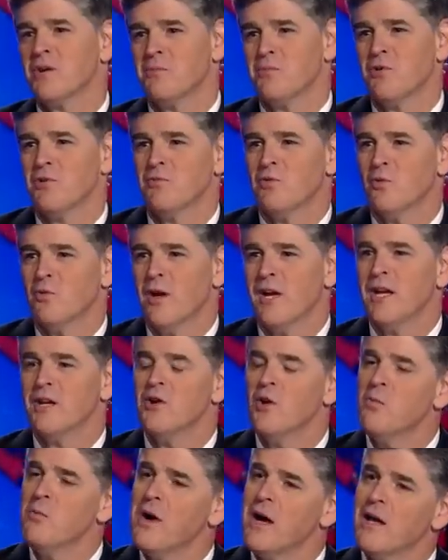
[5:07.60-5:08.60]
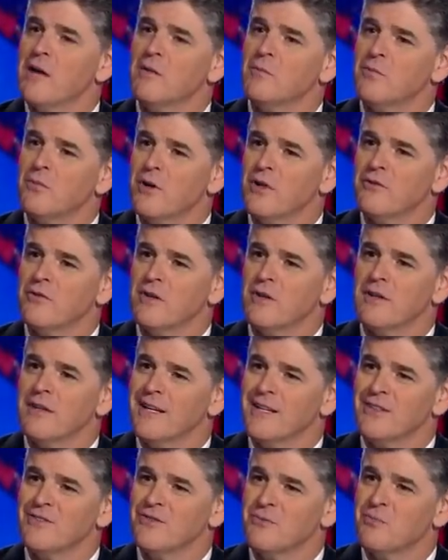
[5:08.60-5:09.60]
approval rating. No modern president
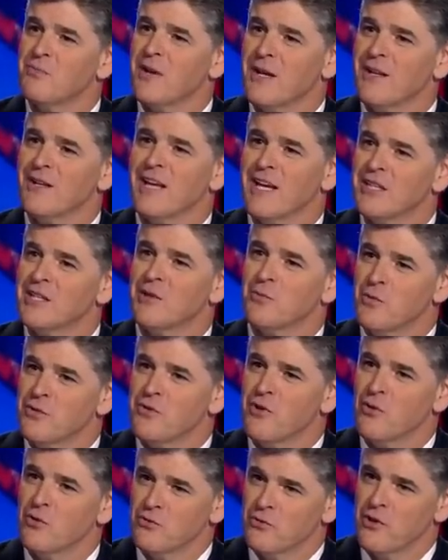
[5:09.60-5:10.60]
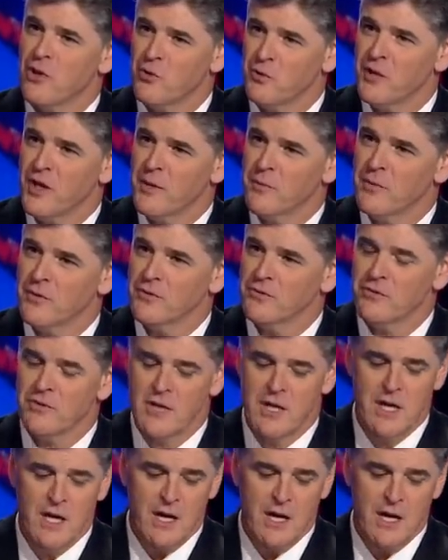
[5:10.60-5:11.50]
has been elected with those low numbers.